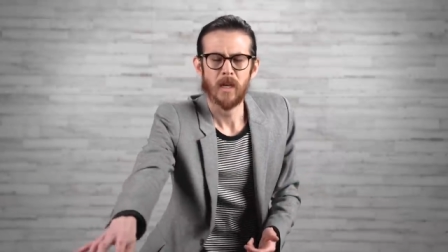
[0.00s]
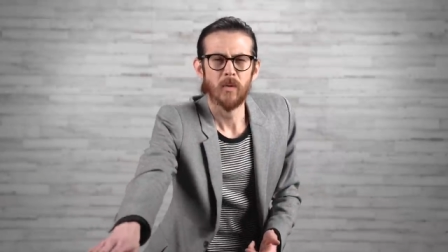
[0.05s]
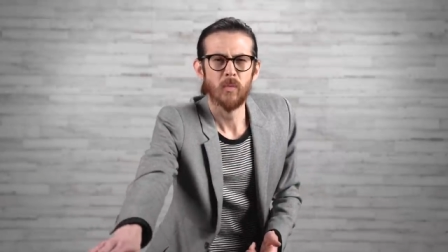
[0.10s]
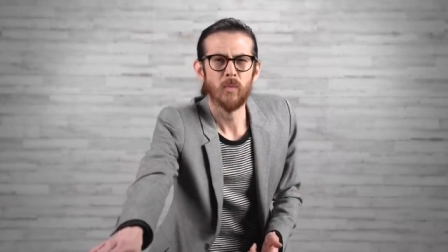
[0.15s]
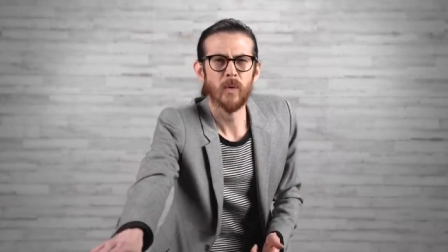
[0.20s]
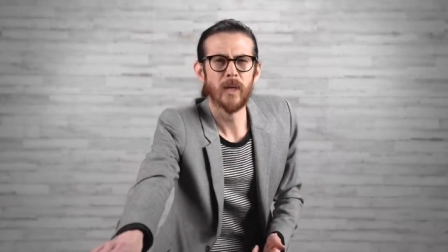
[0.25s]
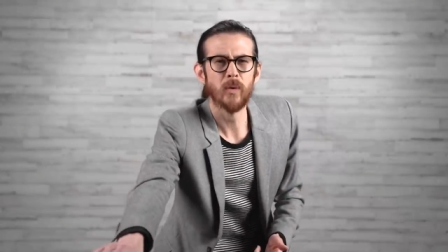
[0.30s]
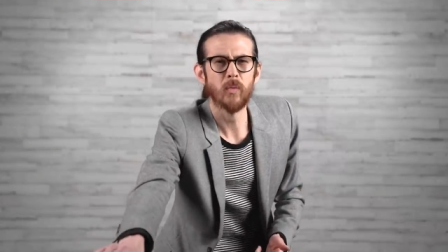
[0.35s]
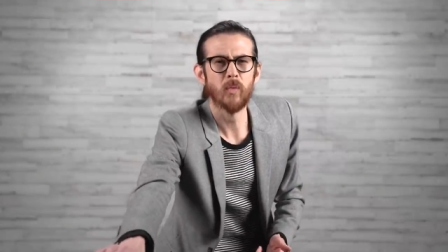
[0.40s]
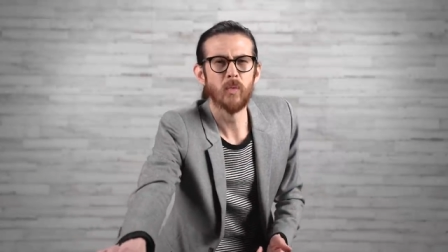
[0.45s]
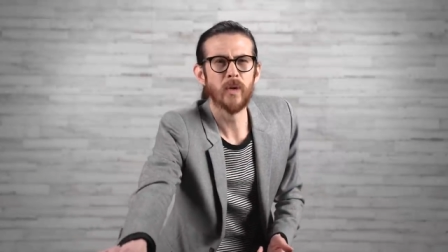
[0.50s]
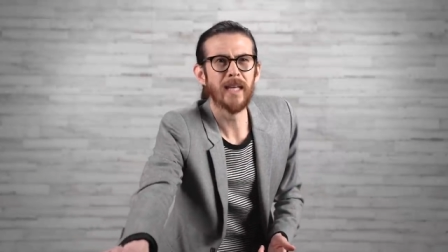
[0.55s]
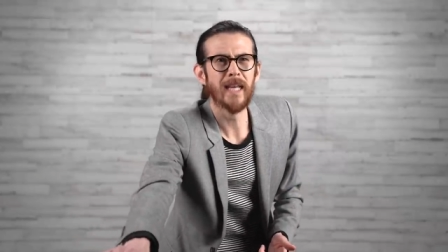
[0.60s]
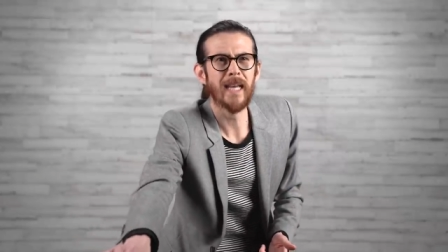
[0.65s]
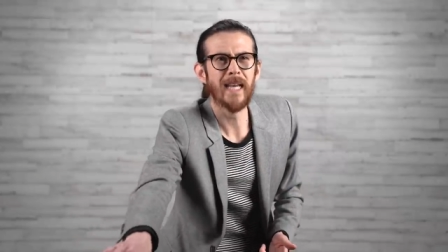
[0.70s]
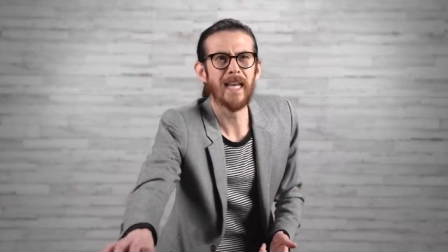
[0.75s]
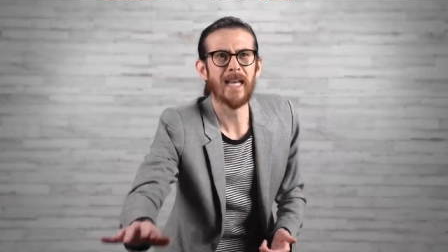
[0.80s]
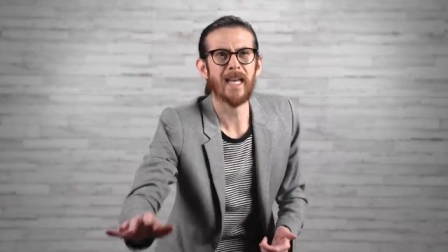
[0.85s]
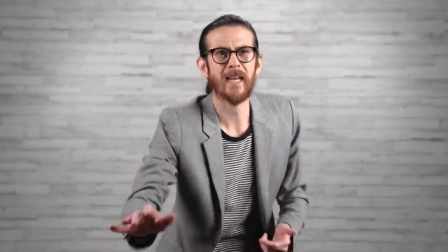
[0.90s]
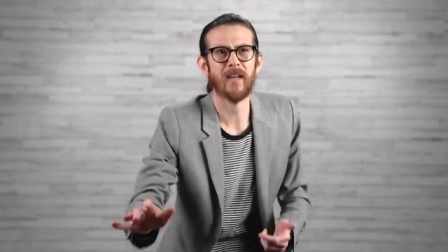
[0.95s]
When we
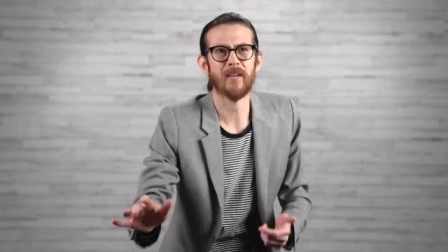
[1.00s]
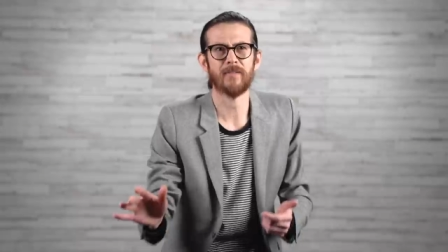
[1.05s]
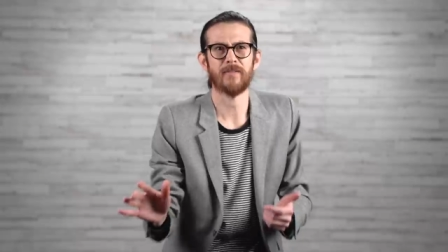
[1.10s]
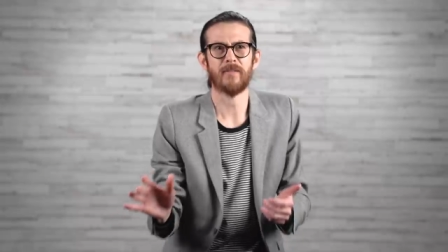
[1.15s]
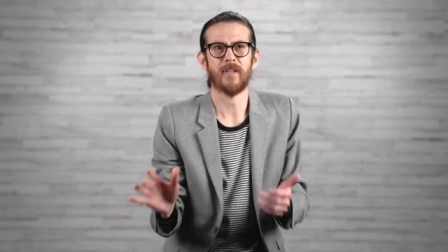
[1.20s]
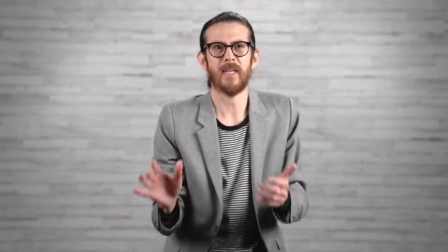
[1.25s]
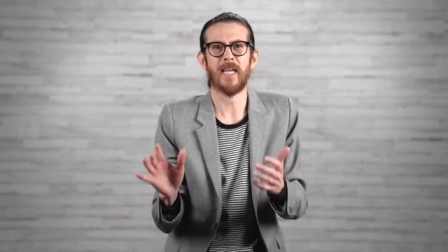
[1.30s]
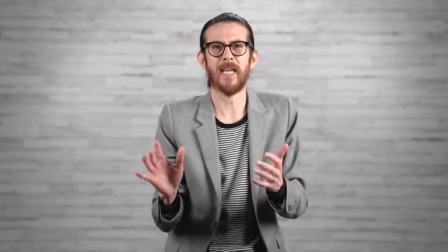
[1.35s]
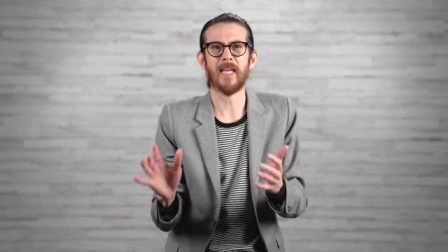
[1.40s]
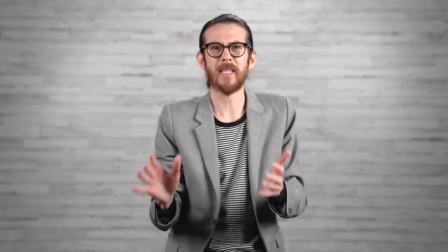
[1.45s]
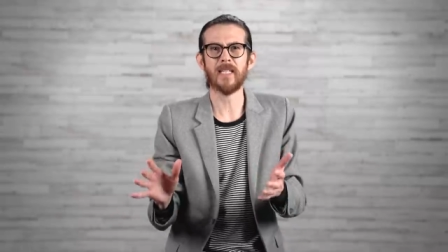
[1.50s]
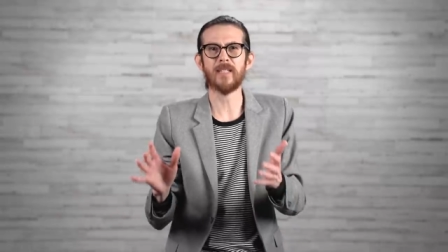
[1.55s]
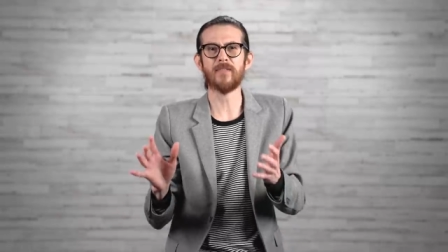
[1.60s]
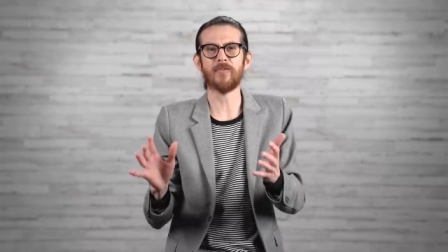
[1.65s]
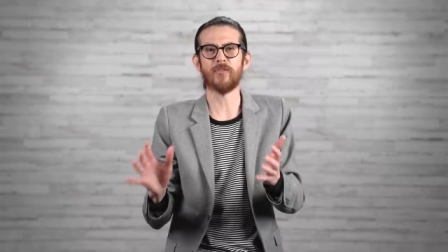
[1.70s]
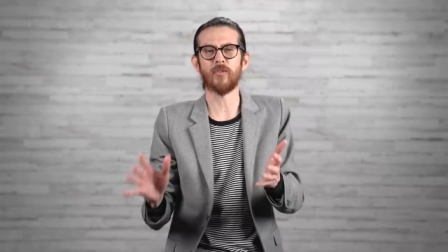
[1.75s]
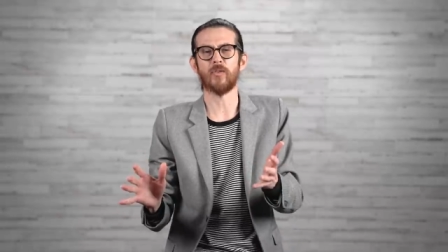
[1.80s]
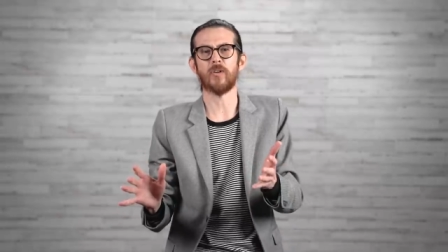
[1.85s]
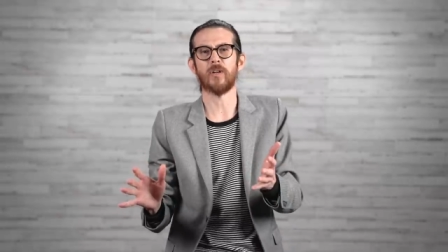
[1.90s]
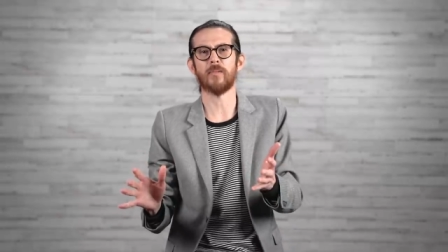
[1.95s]
have any
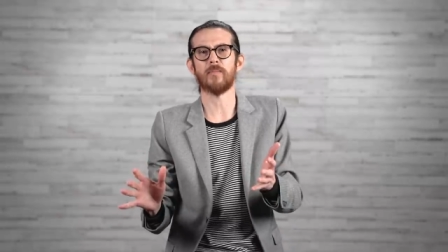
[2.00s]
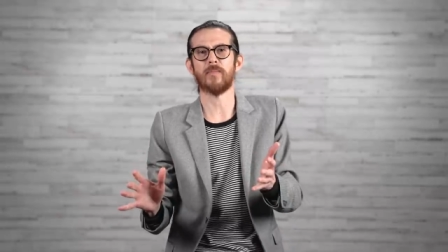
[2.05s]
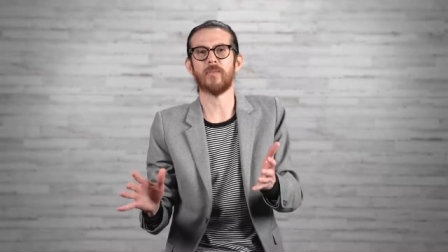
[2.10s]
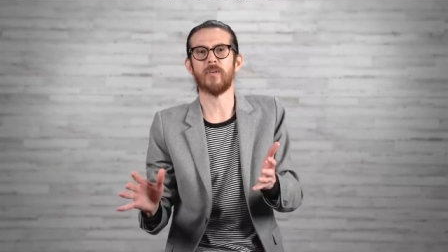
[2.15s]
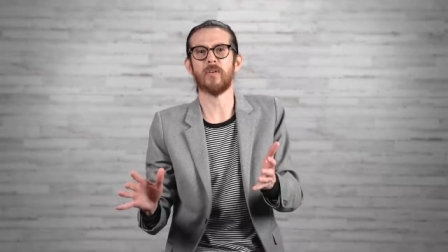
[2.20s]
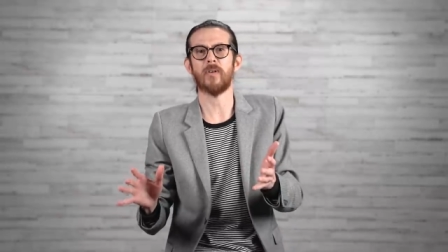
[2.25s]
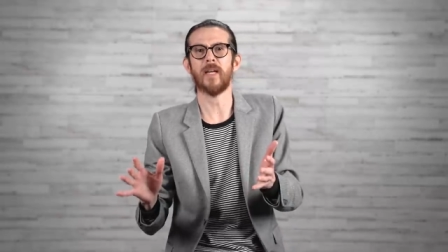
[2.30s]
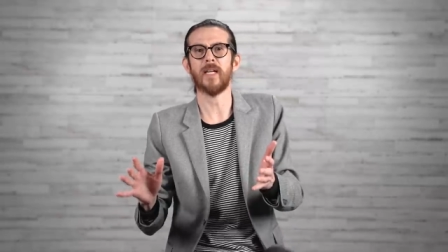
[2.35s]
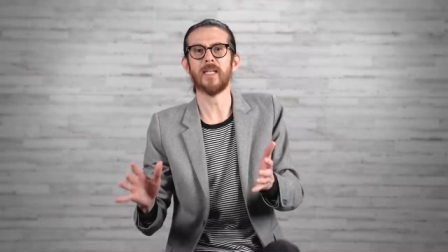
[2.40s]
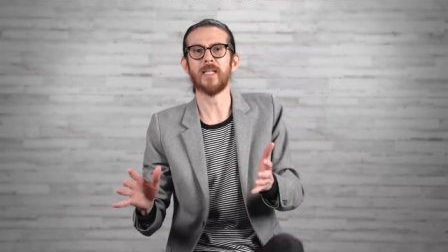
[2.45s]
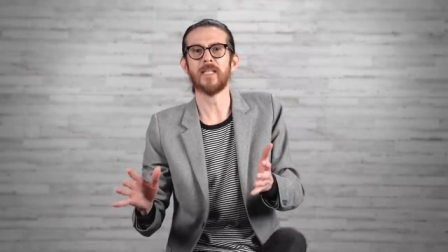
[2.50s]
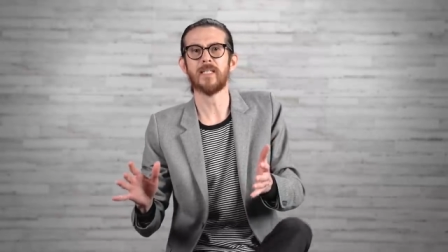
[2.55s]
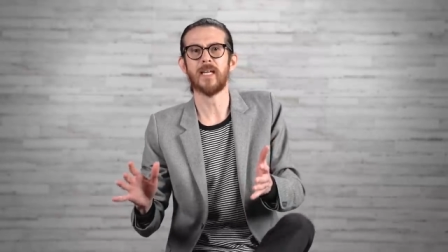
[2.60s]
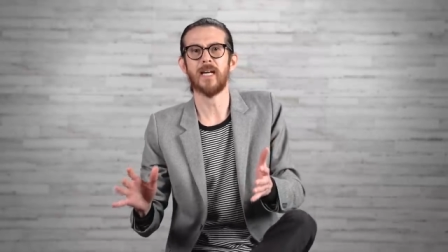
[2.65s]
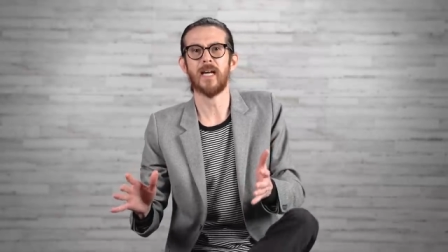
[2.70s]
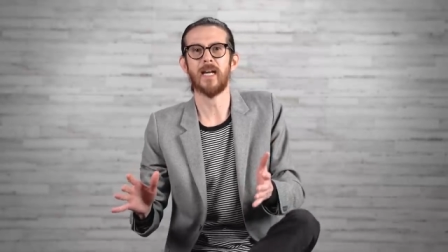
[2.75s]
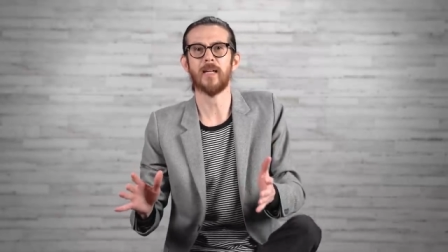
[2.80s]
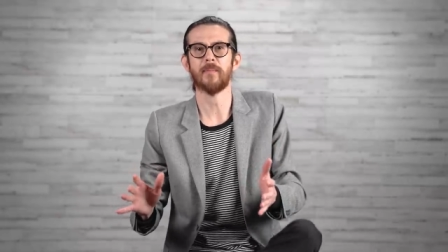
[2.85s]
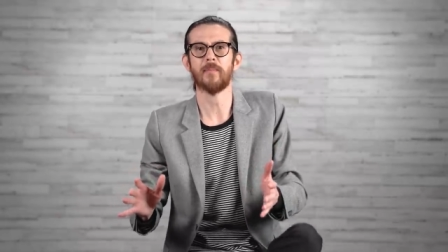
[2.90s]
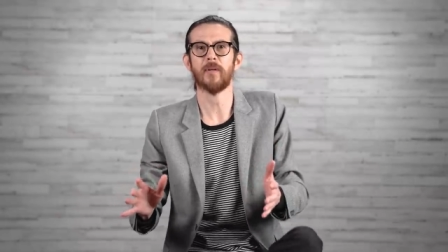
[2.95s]
form or any
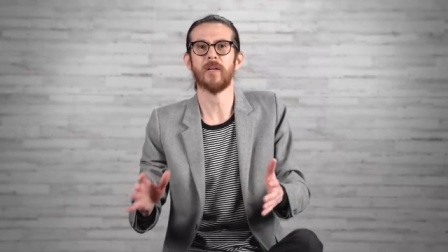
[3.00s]
type